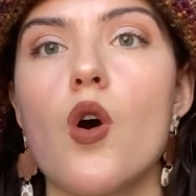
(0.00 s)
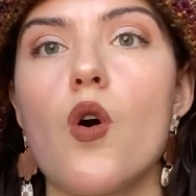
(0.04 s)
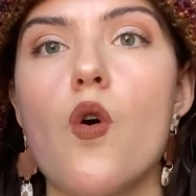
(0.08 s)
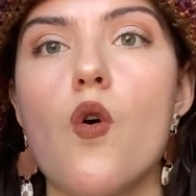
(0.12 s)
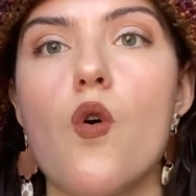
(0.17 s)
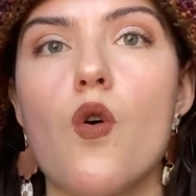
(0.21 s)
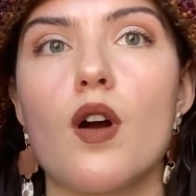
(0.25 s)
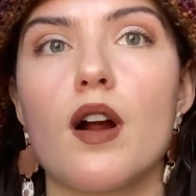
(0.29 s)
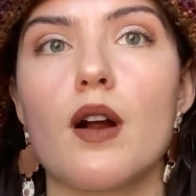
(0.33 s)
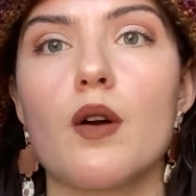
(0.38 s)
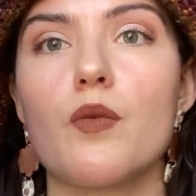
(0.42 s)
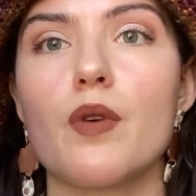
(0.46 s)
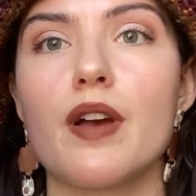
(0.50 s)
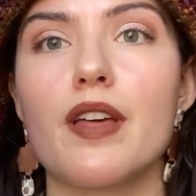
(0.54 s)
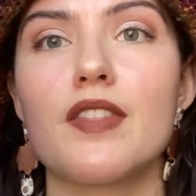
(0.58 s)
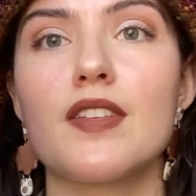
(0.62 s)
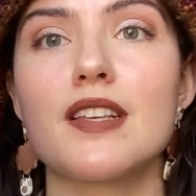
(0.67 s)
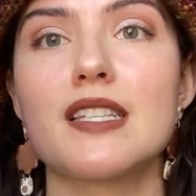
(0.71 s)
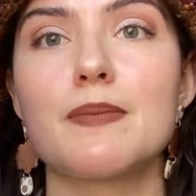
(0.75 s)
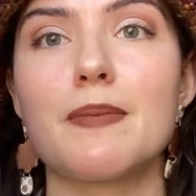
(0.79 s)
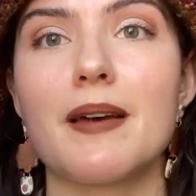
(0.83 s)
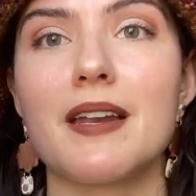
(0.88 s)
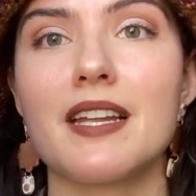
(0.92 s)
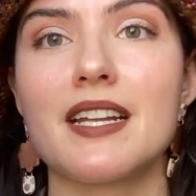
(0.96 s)
or
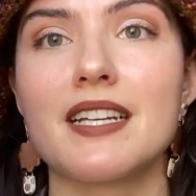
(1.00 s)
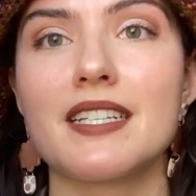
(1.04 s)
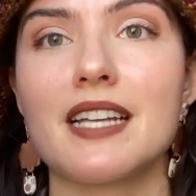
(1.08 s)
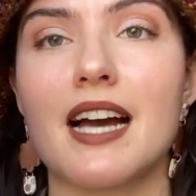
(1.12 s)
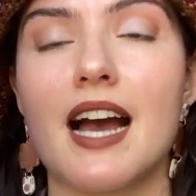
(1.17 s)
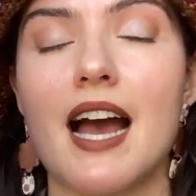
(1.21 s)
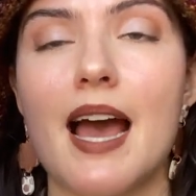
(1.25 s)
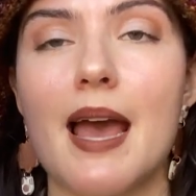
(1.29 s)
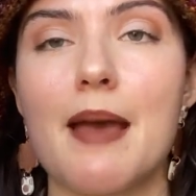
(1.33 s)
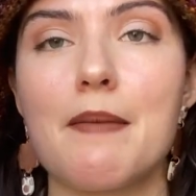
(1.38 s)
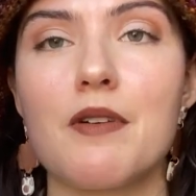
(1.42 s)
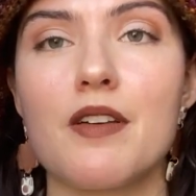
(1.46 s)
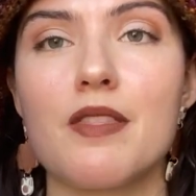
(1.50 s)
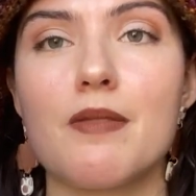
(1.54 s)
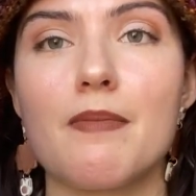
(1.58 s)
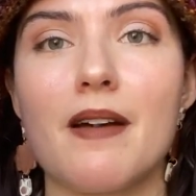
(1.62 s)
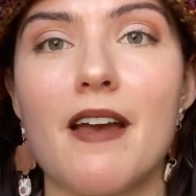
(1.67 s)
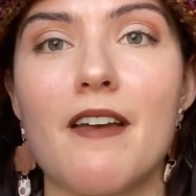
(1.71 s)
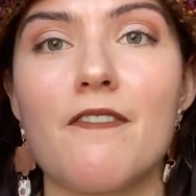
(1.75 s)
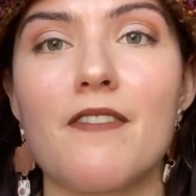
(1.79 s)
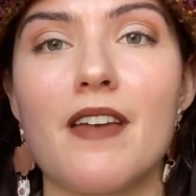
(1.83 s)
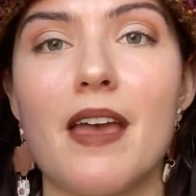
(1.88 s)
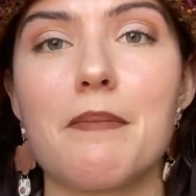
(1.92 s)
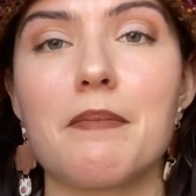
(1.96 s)
with spending time with
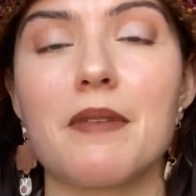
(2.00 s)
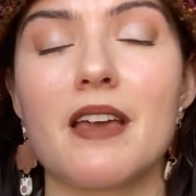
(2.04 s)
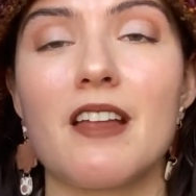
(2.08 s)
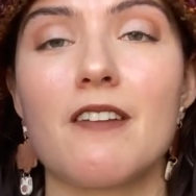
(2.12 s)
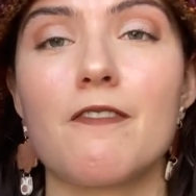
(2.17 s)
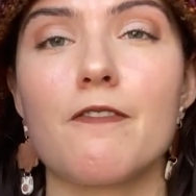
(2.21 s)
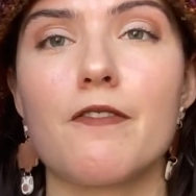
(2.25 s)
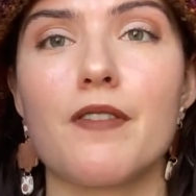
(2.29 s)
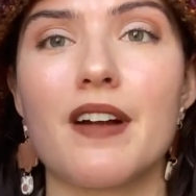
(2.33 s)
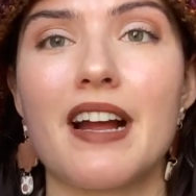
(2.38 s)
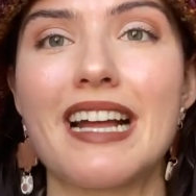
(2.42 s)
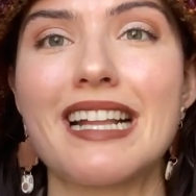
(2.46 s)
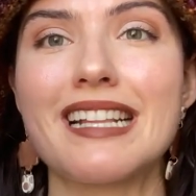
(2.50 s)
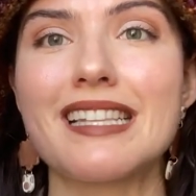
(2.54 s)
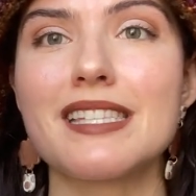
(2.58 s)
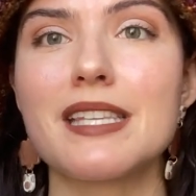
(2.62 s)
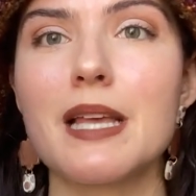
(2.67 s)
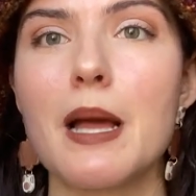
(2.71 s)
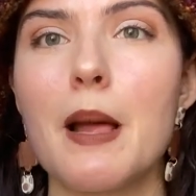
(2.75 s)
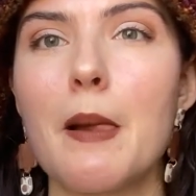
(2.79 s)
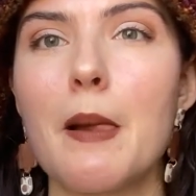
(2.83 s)
my family and friends.